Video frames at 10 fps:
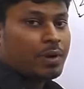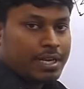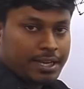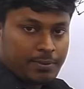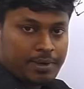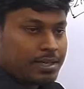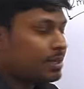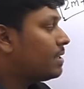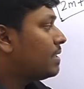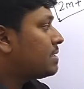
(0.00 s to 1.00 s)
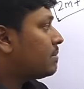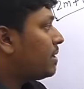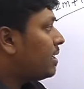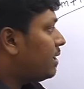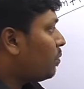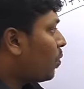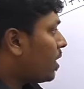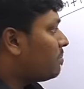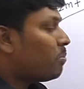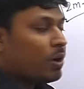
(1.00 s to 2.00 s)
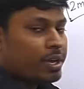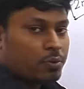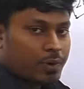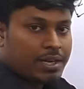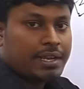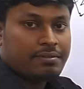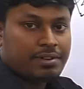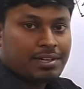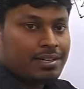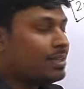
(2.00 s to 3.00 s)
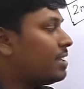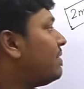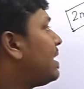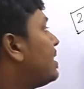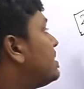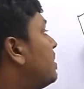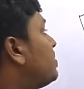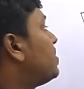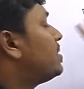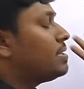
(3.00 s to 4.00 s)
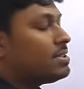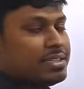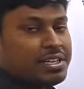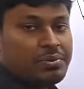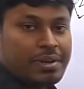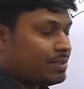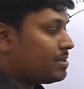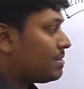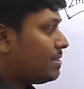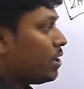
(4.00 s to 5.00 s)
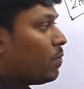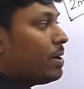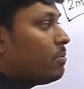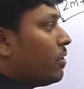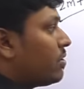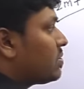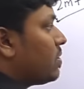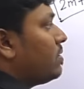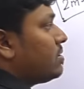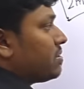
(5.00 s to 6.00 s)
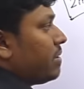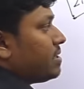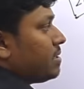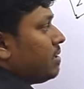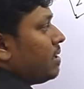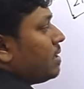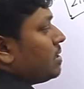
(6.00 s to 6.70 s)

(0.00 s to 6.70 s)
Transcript: 1 day work. Similarly, one boy, 1 day work. Then we can substitute in this equation. Just see how I am going to solve this question.